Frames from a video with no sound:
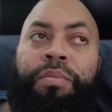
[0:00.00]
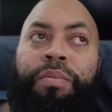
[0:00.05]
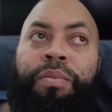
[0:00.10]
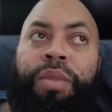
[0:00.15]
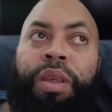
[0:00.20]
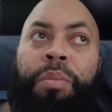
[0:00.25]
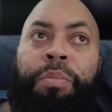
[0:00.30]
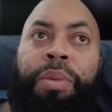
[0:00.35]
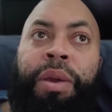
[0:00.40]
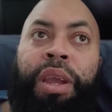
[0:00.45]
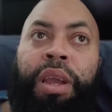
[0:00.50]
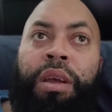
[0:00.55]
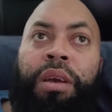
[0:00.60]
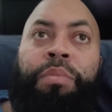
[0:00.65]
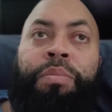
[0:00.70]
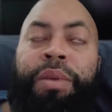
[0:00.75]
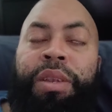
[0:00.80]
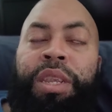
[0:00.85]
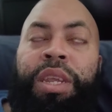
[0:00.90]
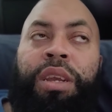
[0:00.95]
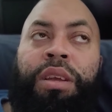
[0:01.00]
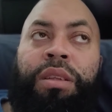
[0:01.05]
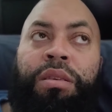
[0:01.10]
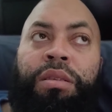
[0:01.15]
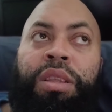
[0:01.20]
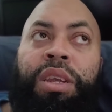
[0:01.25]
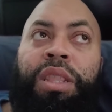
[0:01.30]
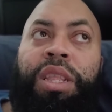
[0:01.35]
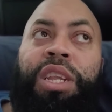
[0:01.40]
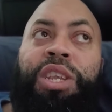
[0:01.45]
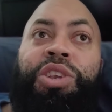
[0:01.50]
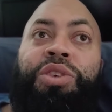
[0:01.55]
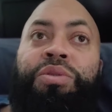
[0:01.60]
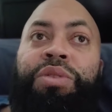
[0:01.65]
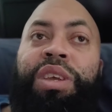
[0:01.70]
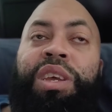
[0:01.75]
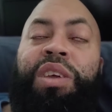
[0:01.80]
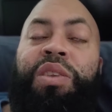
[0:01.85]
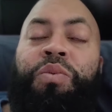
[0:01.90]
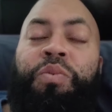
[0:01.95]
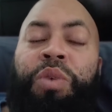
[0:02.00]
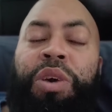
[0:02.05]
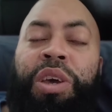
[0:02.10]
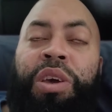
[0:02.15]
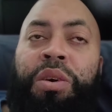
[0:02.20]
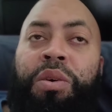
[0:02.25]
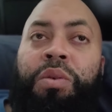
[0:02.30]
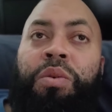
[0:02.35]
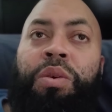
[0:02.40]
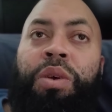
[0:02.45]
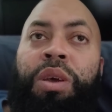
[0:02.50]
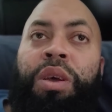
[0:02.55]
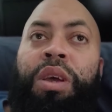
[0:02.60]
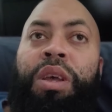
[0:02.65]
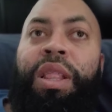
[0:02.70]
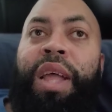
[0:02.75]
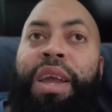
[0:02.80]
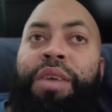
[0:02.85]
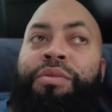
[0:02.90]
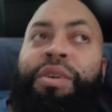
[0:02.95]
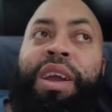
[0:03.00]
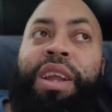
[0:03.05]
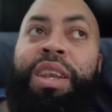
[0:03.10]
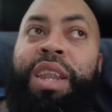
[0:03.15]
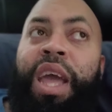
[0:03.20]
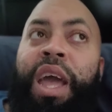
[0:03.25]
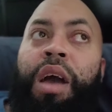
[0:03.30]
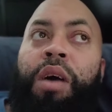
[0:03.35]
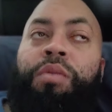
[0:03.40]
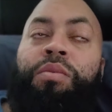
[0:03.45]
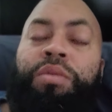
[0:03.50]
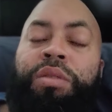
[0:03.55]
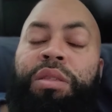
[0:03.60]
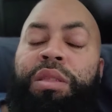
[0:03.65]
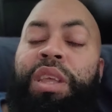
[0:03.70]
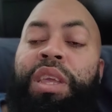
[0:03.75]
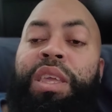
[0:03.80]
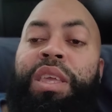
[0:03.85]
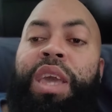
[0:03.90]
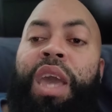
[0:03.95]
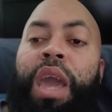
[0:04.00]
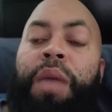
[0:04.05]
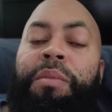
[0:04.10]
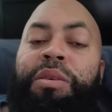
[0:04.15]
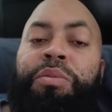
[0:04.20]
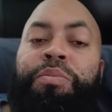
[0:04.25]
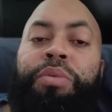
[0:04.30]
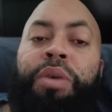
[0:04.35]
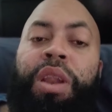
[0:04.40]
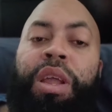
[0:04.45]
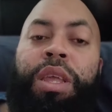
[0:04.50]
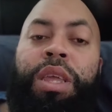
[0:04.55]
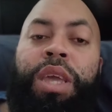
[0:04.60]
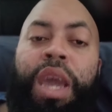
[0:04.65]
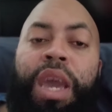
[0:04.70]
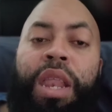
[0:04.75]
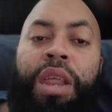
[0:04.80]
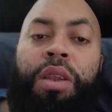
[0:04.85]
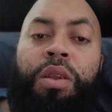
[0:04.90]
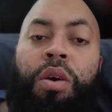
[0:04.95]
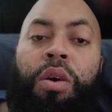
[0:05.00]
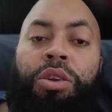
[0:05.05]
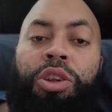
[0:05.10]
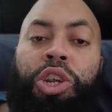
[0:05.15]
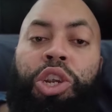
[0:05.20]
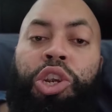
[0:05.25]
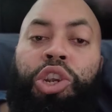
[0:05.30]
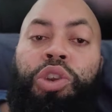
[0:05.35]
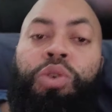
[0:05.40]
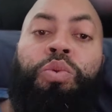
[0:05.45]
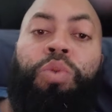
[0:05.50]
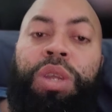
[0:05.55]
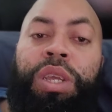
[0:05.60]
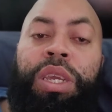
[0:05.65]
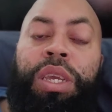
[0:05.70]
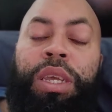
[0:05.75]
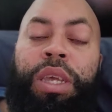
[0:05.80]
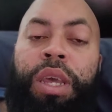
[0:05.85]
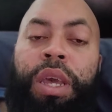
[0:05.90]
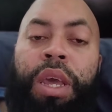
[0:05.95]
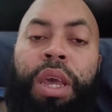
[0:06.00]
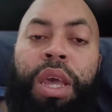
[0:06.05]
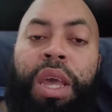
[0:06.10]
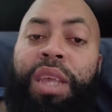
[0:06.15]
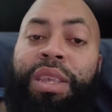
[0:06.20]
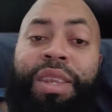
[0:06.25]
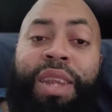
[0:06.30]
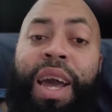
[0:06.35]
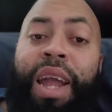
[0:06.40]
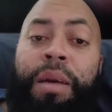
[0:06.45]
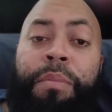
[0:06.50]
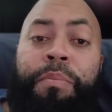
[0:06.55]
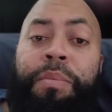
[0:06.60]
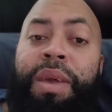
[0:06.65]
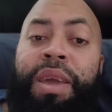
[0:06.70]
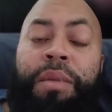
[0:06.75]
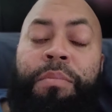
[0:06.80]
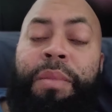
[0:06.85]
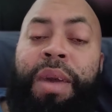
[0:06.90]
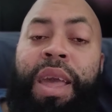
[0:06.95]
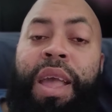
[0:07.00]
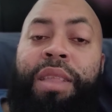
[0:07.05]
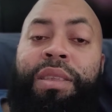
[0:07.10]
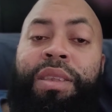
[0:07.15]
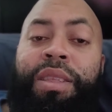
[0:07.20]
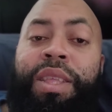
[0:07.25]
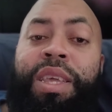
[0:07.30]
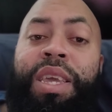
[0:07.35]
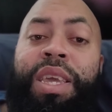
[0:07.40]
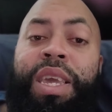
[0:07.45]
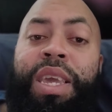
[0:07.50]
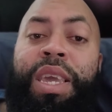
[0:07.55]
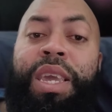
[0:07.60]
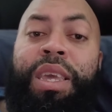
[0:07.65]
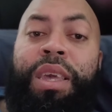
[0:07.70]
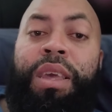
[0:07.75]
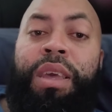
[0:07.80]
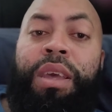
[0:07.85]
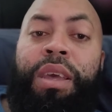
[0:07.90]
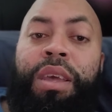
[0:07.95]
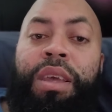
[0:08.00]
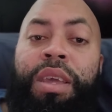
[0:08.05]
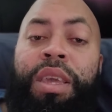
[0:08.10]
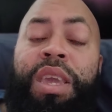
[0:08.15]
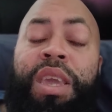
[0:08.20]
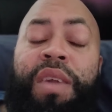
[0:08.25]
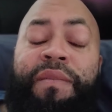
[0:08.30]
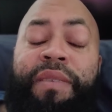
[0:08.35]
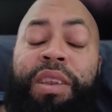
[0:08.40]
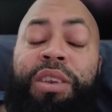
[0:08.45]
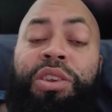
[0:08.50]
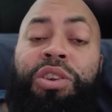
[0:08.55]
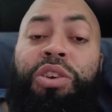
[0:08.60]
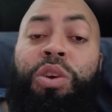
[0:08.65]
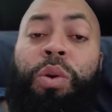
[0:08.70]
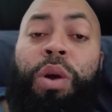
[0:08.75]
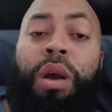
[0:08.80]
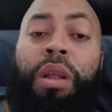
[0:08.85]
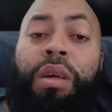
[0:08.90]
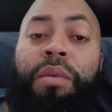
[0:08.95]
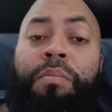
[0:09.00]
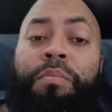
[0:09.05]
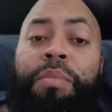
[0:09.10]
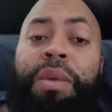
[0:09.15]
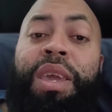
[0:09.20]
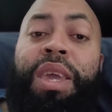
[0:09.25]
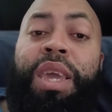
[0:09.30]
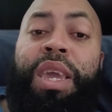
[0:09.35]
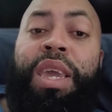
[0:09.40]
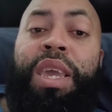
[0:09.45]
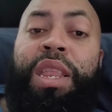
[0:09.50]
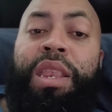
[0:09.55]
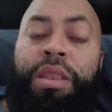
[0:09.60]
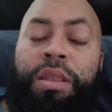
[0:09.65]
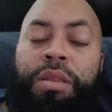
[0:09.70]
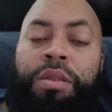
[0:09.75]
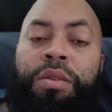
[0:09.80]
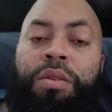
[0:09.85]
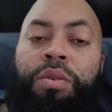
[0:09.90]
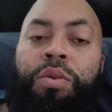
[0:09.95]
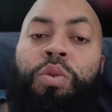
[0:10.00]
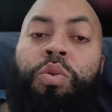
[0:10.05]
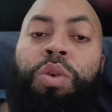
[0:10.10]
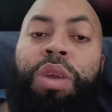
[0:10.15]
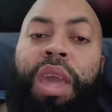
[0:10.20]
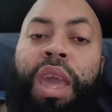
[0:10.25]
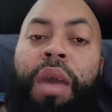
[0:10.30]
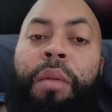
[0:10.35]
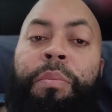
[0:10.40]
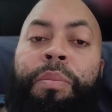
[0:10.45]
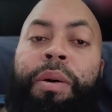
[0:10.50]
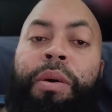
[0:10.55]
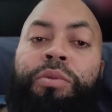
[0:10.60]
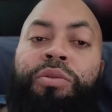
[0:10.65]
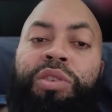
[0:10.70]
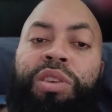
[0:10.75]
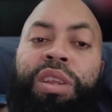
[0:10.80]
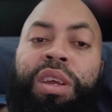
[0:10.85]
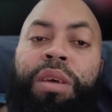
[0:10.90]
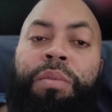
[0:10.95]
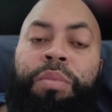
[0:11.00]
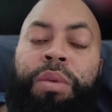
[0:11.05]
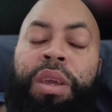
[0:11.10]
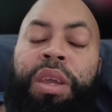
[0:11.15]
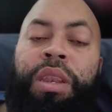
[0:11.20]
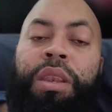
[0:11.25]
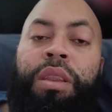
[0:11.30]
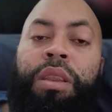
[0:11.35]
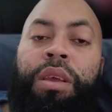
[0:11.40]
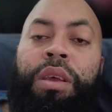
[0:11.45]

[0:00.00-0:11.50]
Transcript: a, a pick a particular thing that you did well, like right now, the game is predicated on shooting. It's not a big man's league. Even Joel Embiid, who can post up and